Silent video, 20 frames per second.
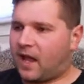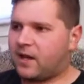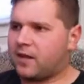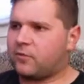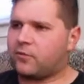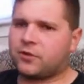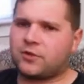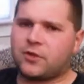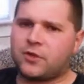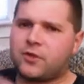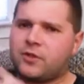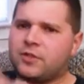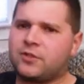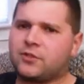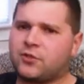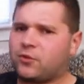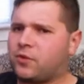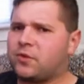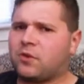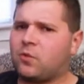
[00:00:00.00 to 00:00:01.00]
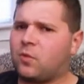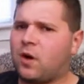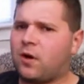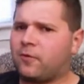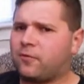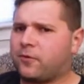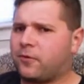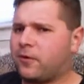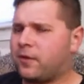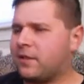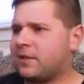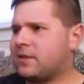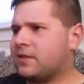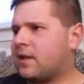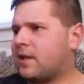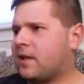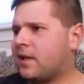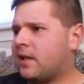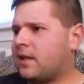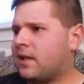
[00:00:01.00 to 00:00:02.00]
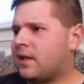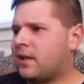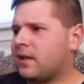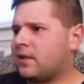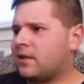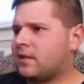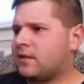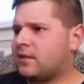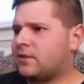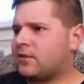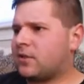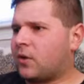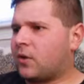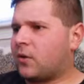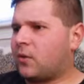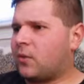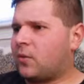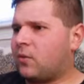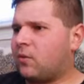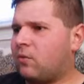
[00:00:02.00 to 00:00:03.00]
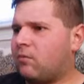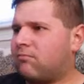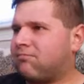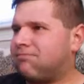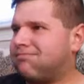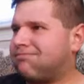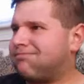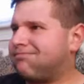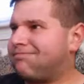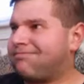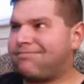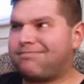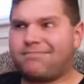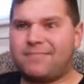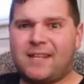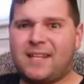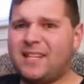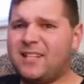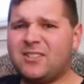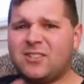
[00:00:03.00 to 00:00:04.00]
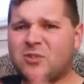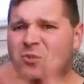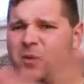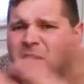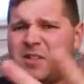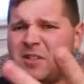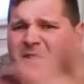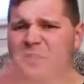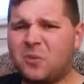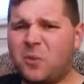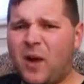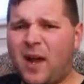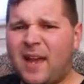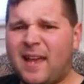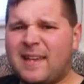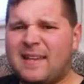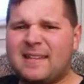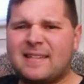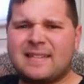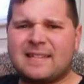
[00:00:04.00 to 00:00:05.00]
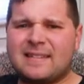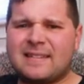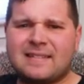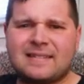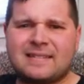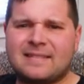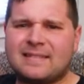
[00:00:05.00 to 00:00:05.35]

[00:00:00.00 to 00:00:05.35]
in return he's treated well for it. So, it can swing either way.